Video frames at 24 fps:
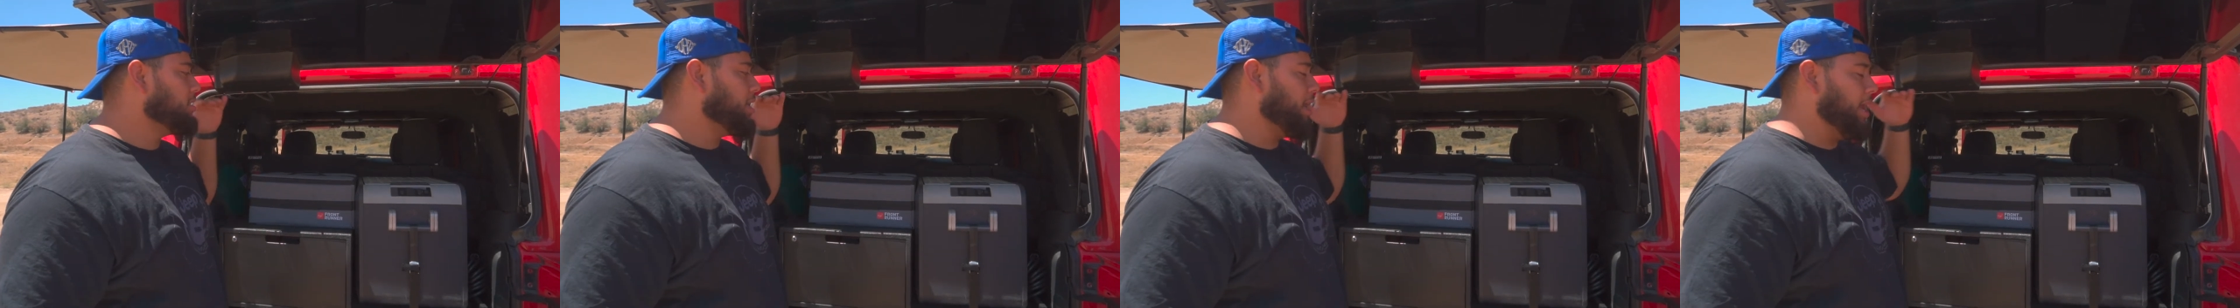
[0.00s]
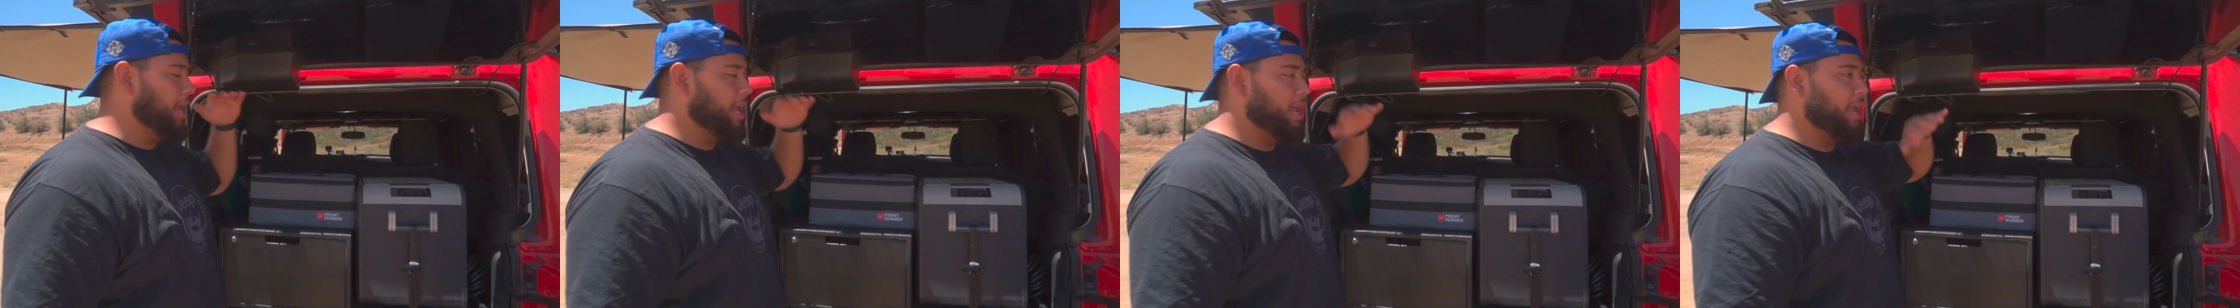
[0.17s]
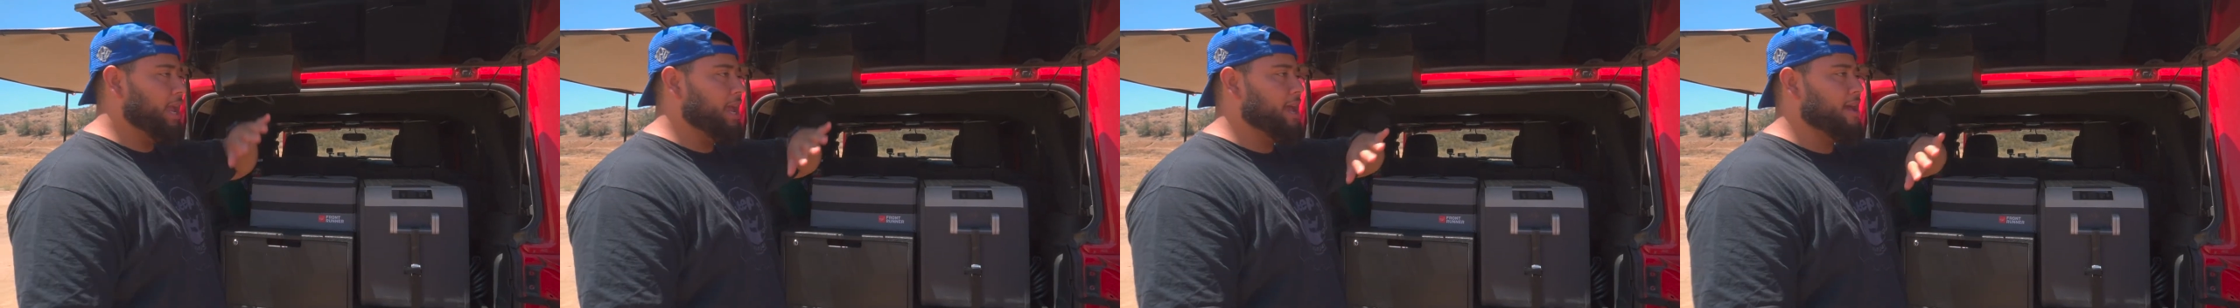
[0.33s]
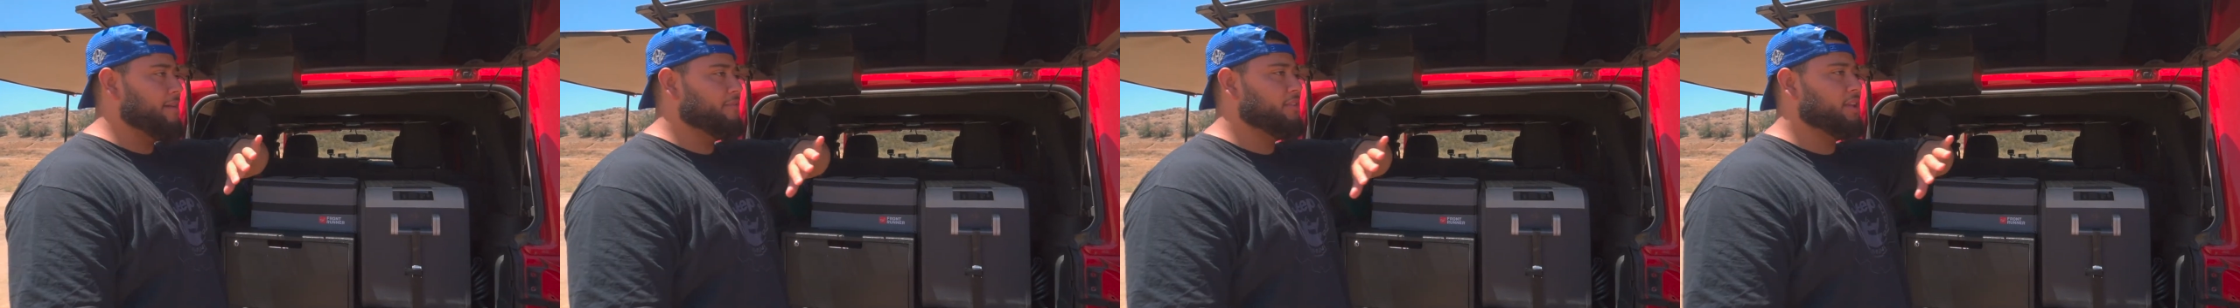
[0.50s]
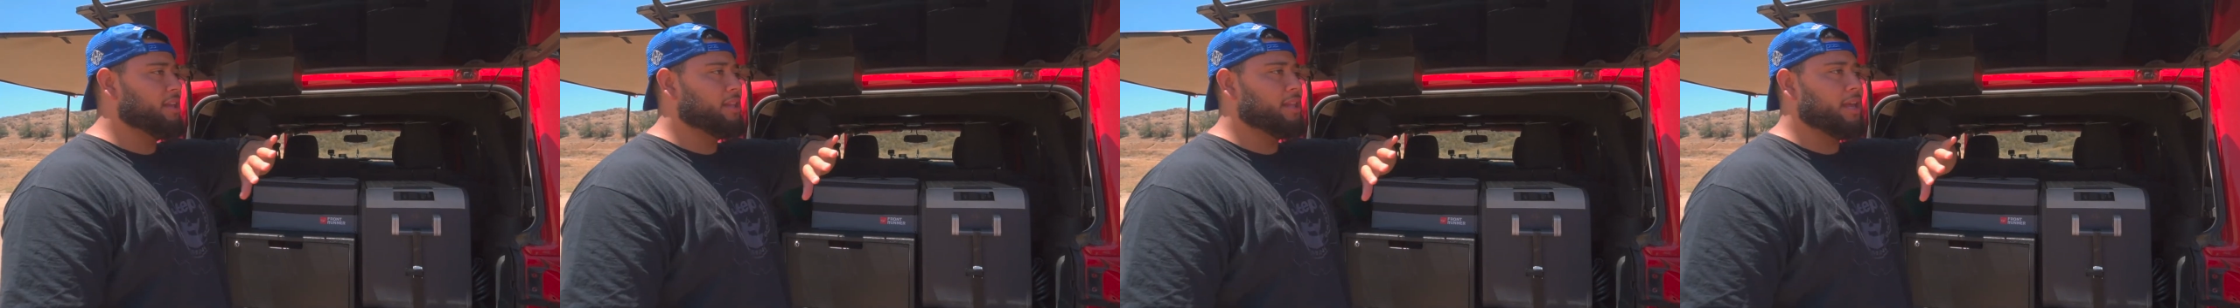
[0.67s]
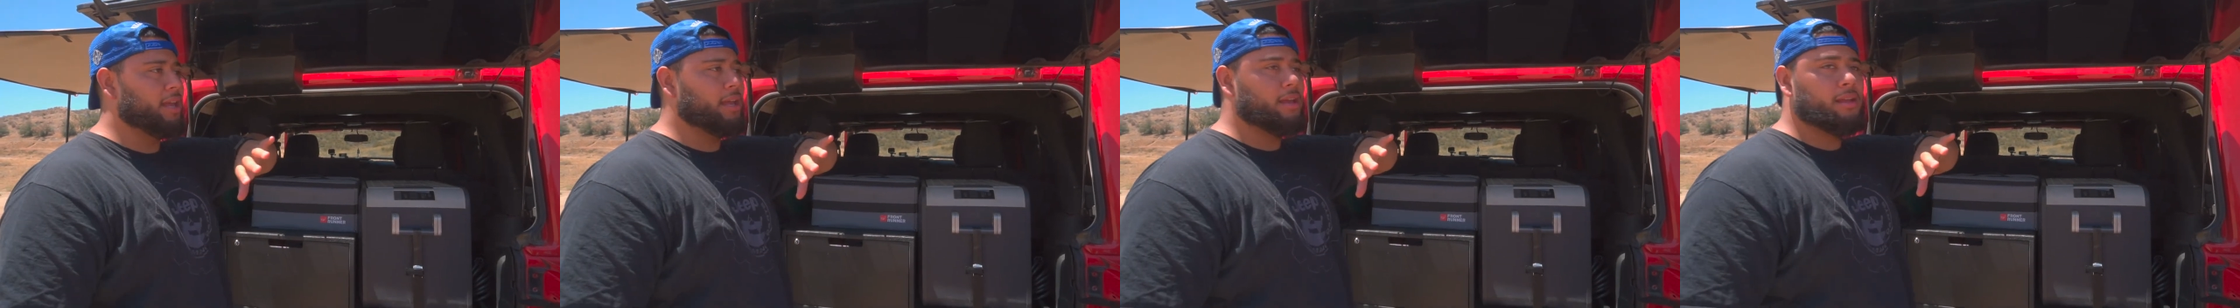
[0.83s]
I hate having
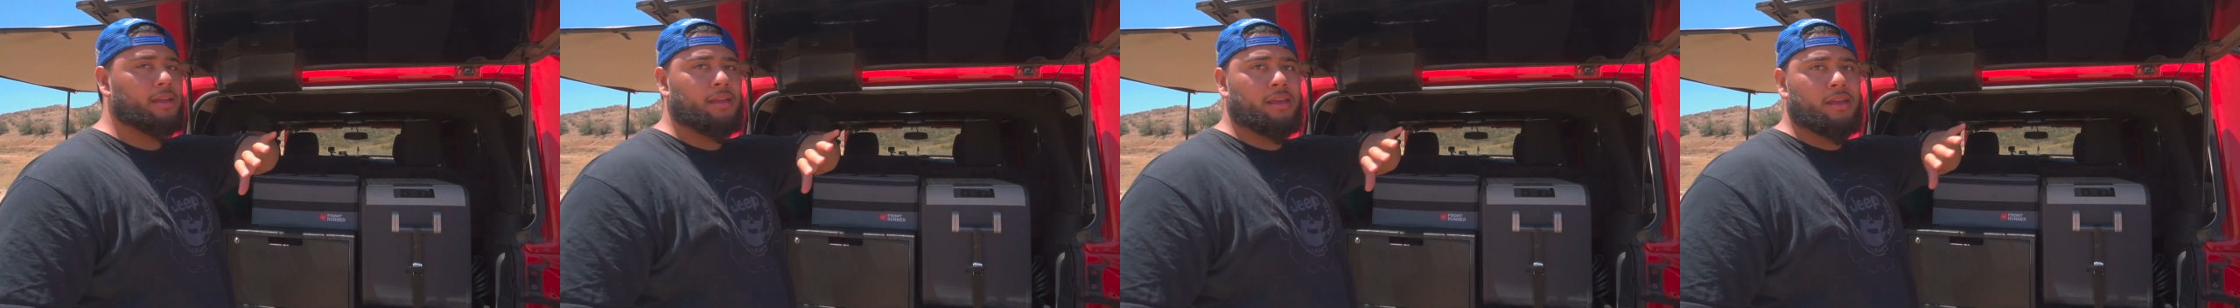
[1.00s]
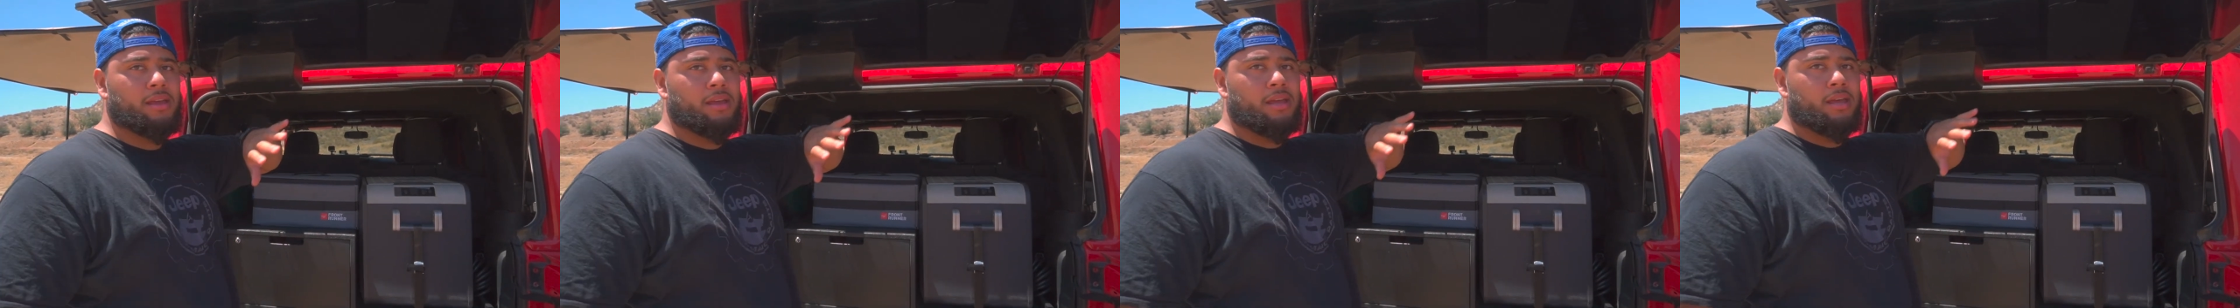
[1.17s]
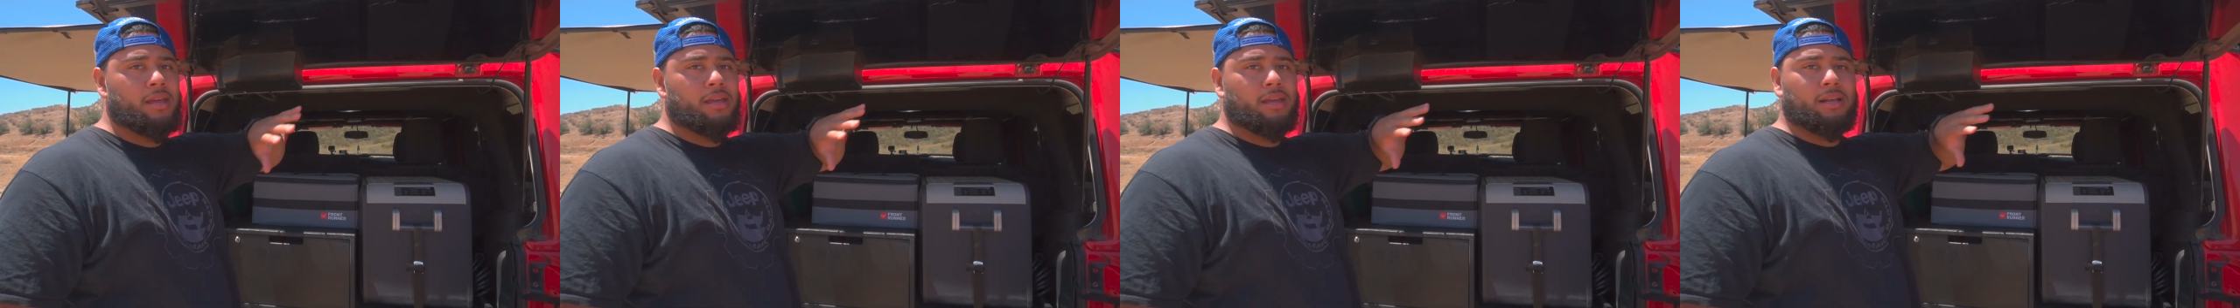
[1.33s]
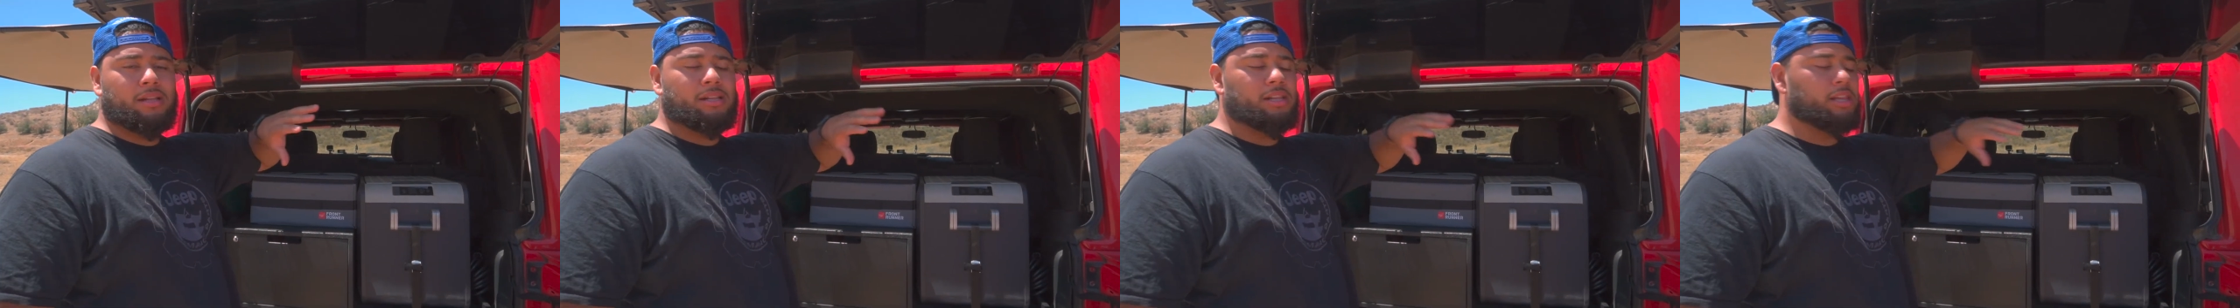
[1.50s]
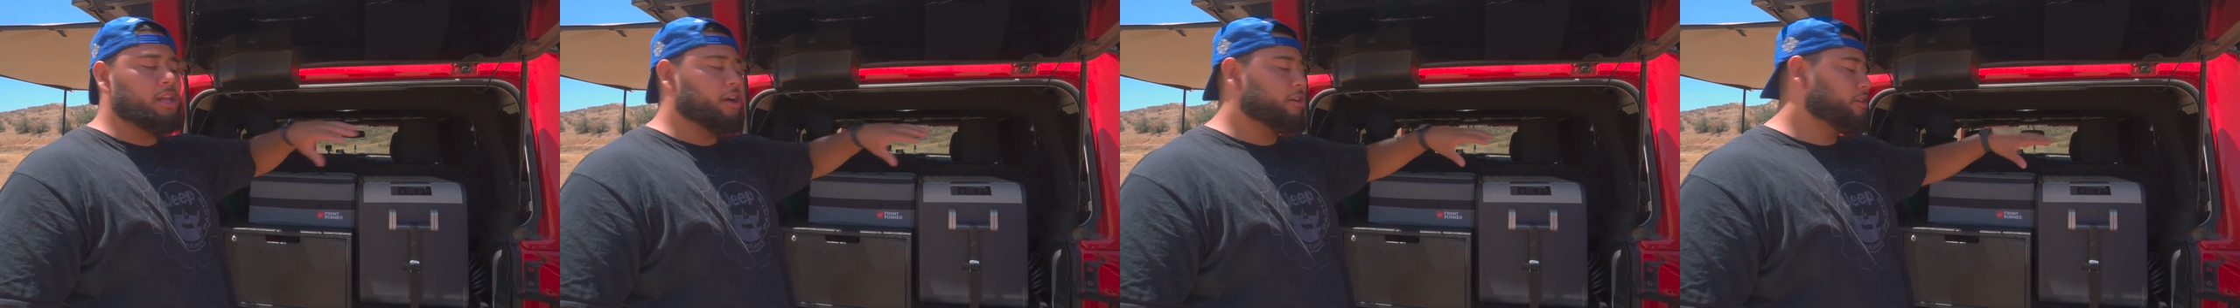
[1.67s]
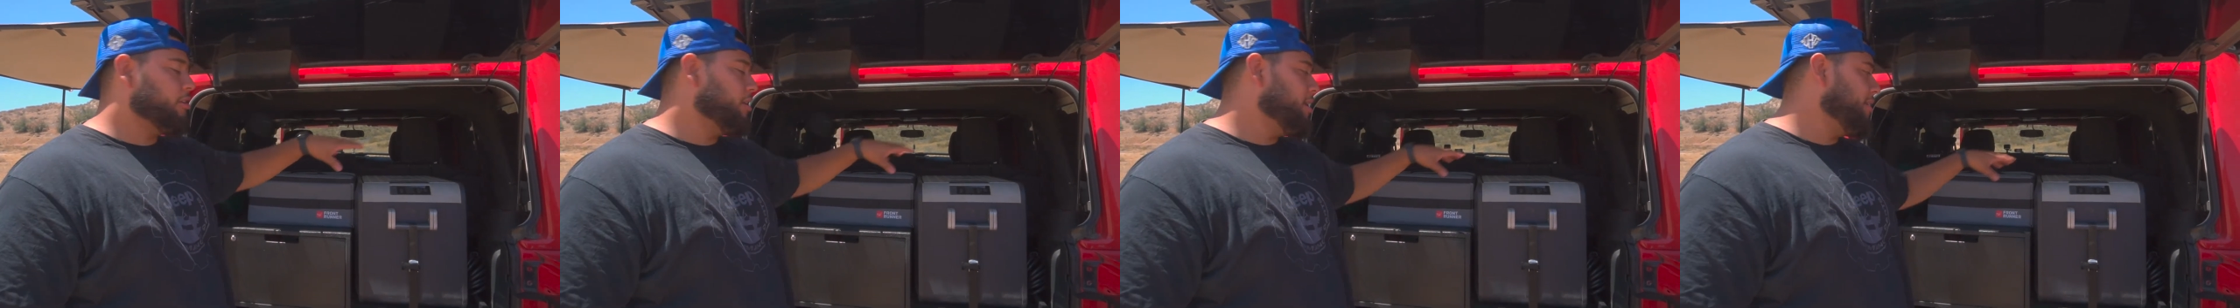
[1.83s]
clutter
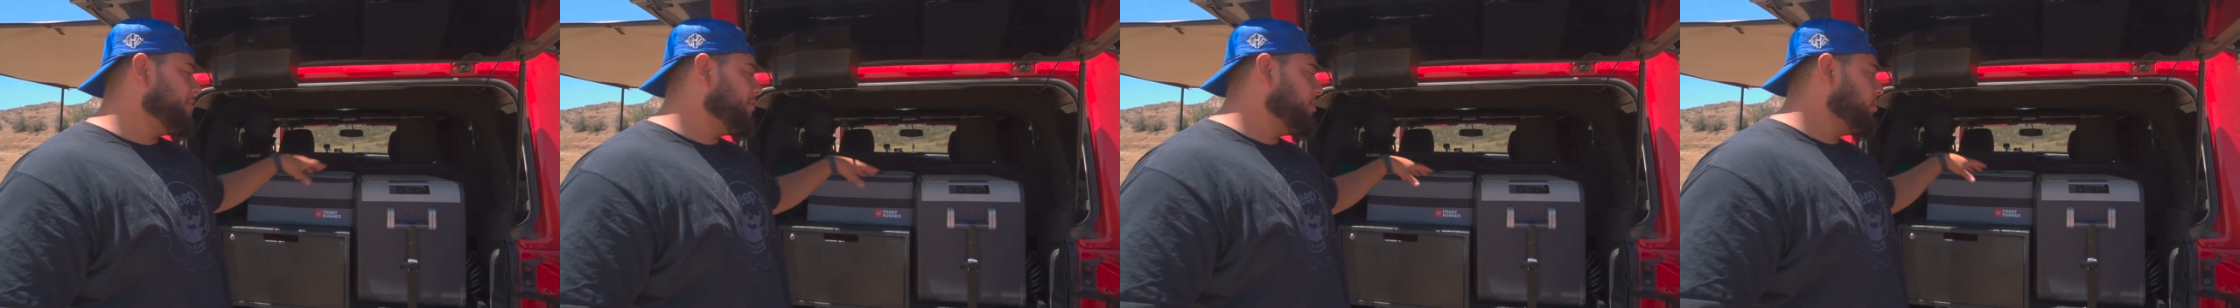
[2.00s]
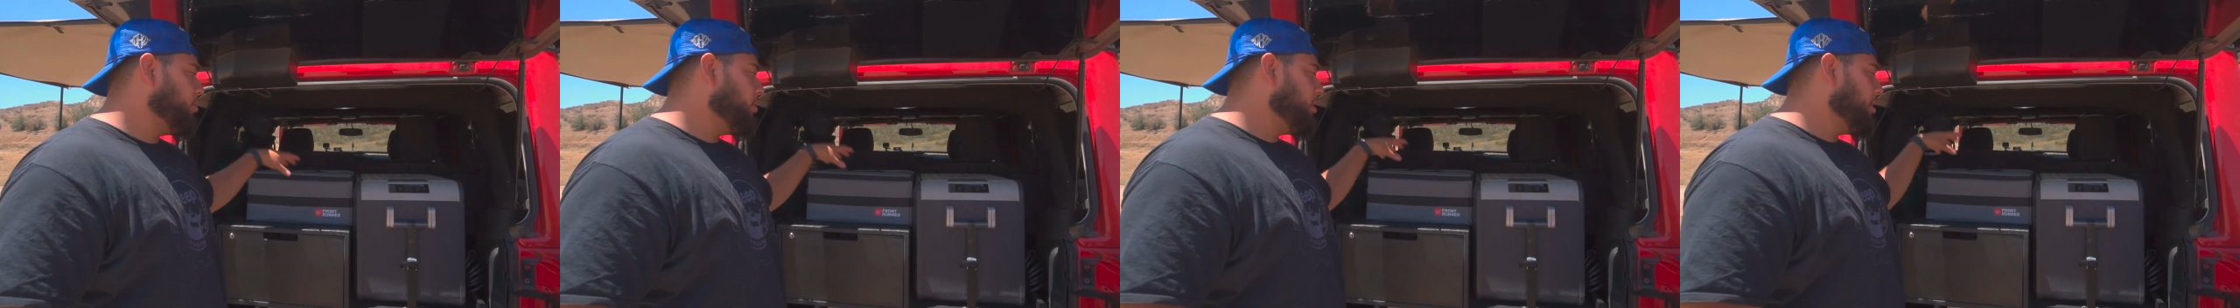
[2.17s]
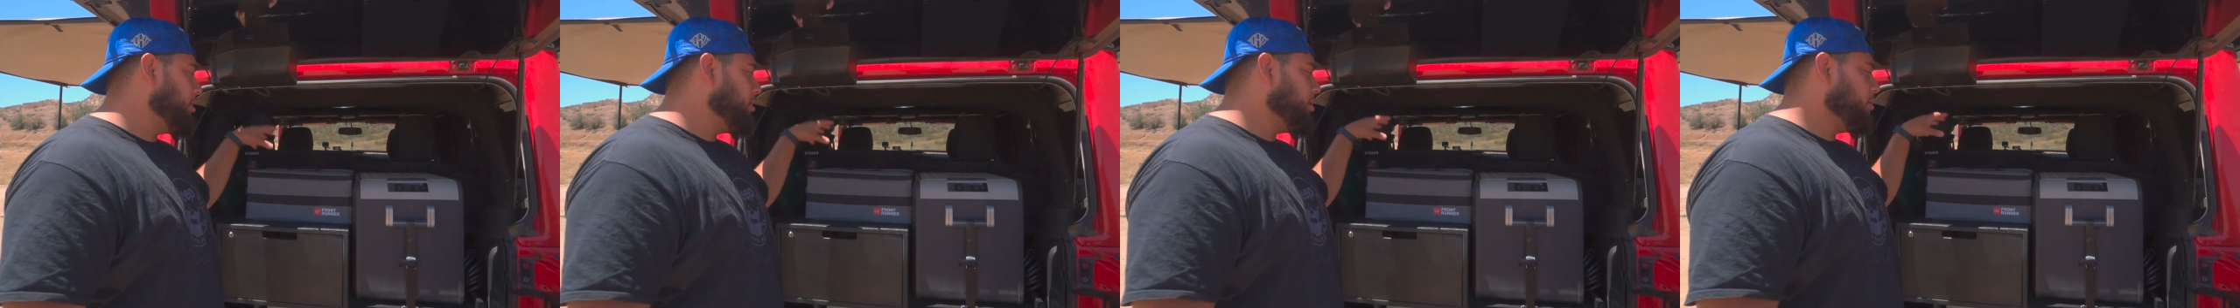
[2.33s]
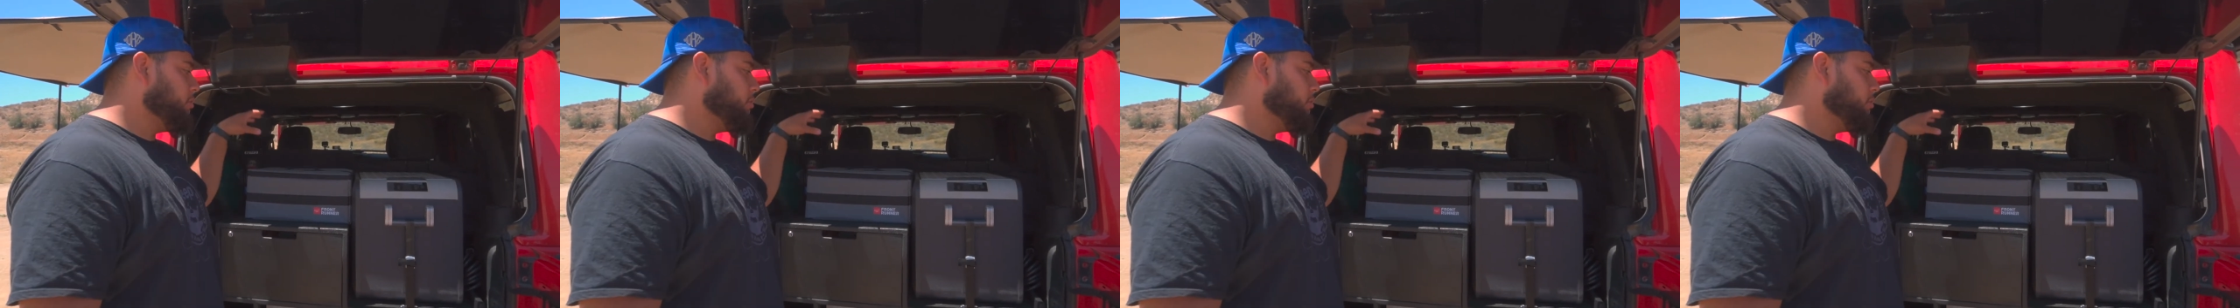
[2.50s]
everywhere.